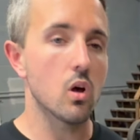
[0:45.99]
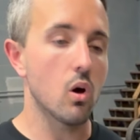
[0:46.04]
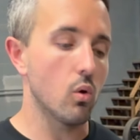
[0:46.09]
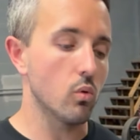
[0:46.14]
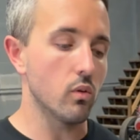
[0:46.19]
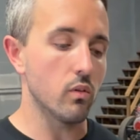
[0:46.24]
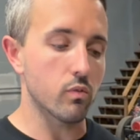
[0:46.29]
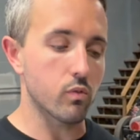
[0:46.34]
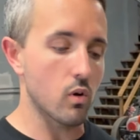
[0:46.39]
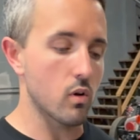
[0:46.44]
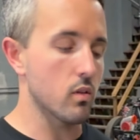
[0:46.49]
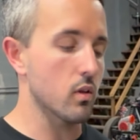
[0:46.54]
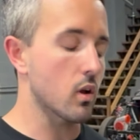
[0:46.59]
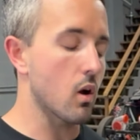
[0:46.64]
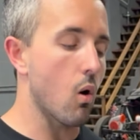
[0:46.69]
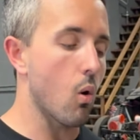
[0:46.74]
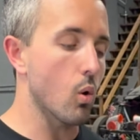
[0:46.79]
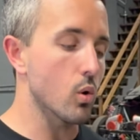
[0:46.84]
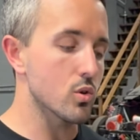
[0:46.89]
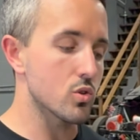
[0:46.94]
on the front of the
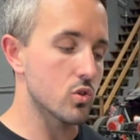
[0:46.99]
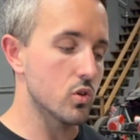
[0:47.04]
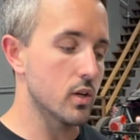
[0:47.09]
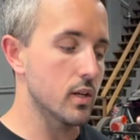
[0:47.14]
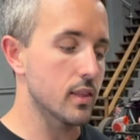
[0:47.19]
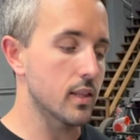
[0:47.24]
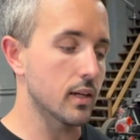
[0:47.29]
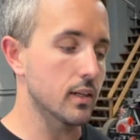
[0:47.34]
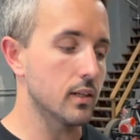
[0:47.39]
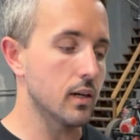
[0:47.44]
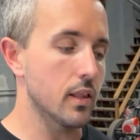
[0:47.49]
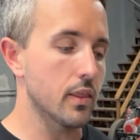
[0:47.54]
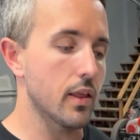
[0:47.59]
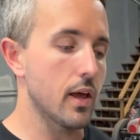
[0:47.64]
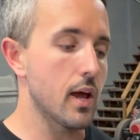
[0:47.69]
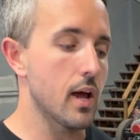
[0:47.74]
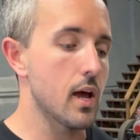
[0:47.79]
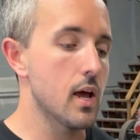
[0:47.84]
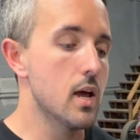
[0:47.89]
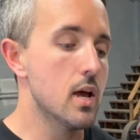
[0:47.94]
cars or anything like that.